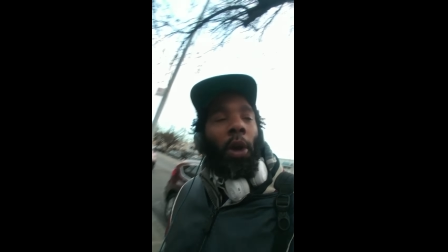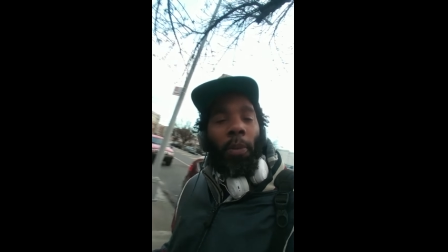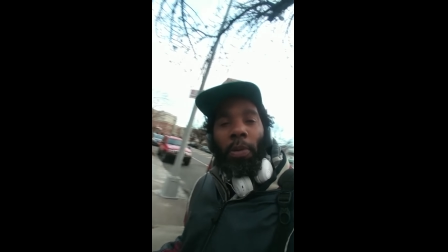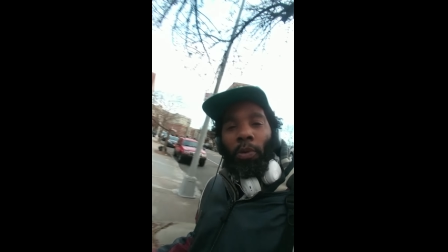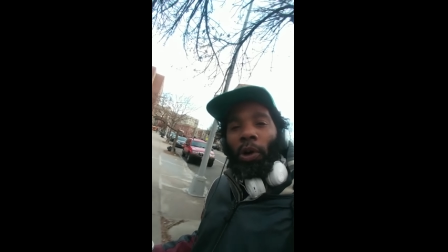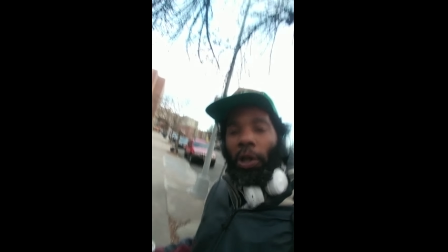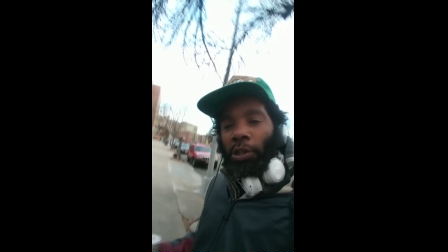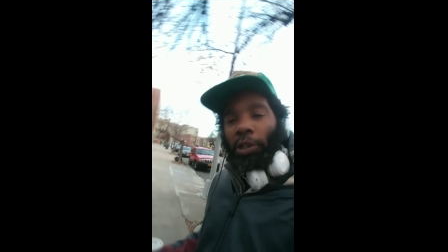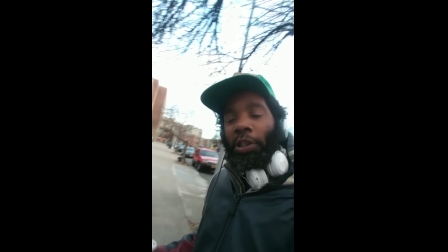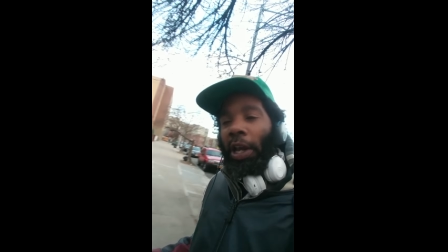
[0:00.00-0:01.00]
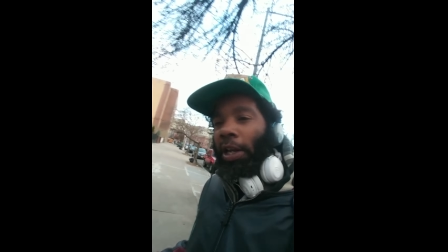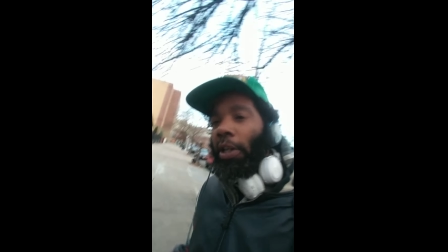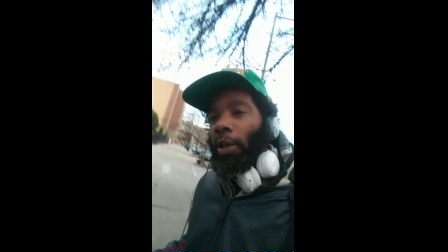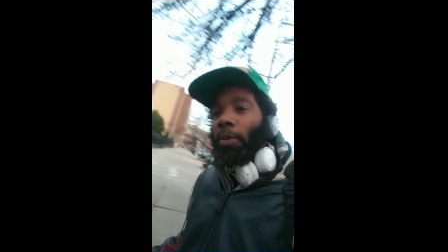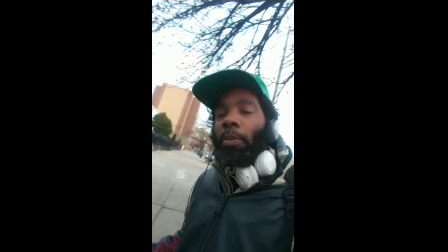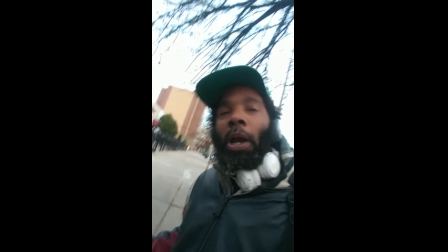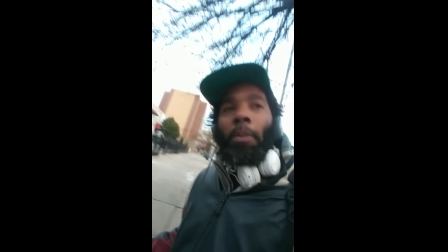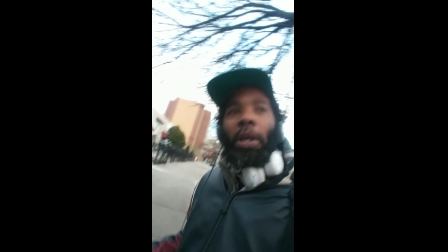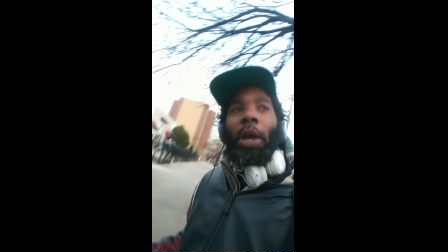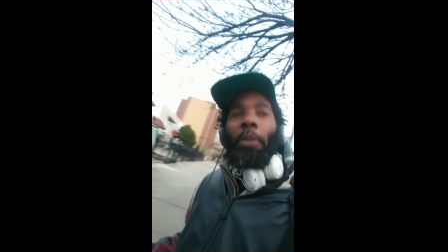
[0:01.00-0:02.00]
People are entertained by
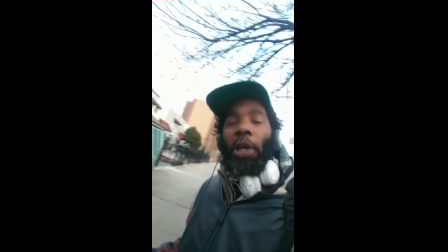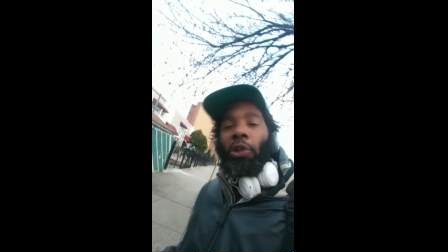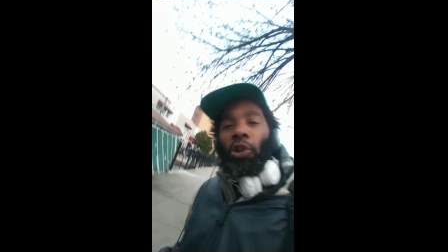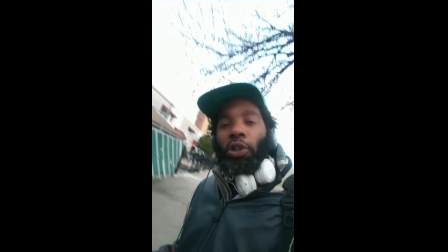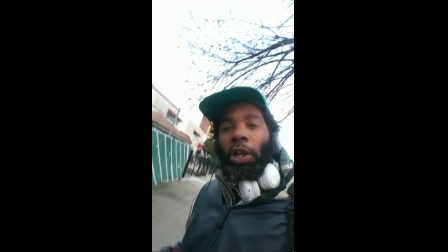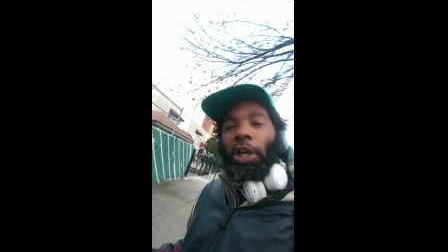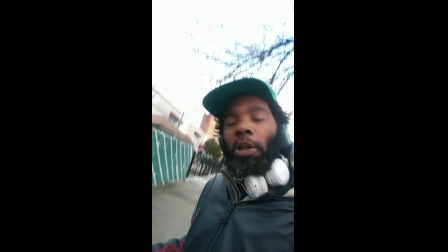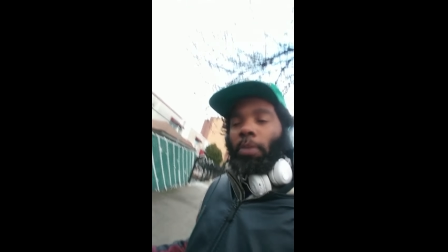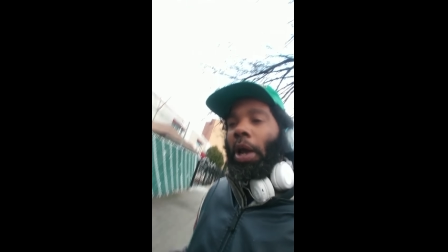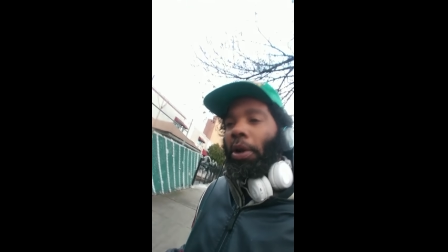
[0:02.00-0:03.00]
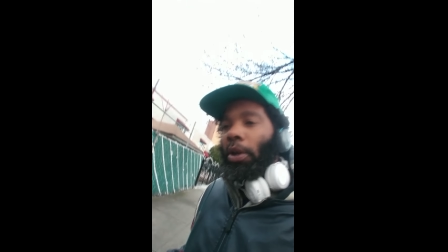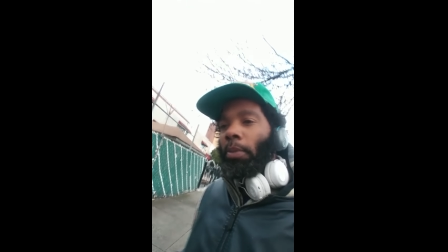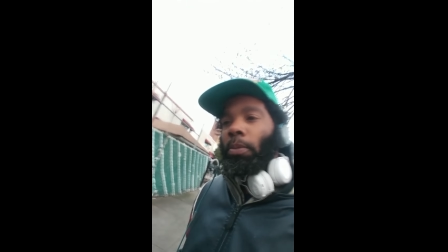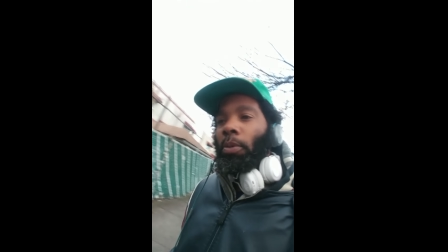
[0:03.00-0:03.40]
me, I'm entertained by them.